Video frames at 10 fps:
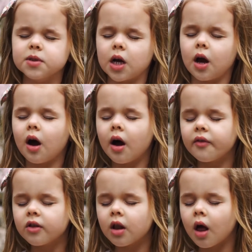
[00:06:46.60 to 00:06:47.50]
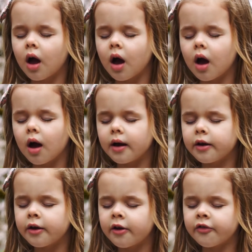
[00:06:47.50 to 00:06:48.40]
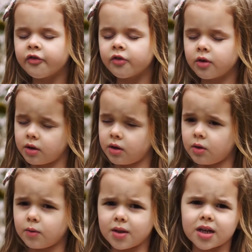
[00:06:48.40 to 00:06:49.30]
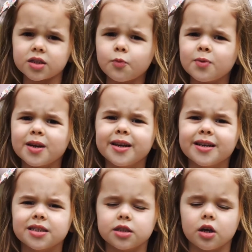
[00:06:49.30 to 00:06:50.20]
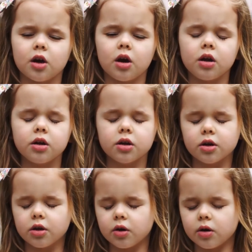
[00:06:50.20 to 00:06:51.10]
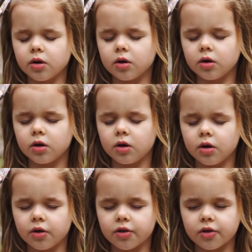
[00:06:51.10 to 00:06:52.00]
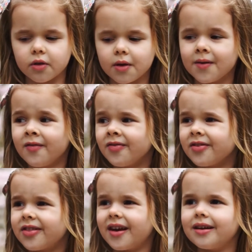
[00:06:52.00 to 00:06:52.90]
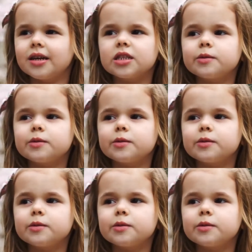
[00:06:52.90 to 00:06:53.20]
of life. When there's no peace on earth, there is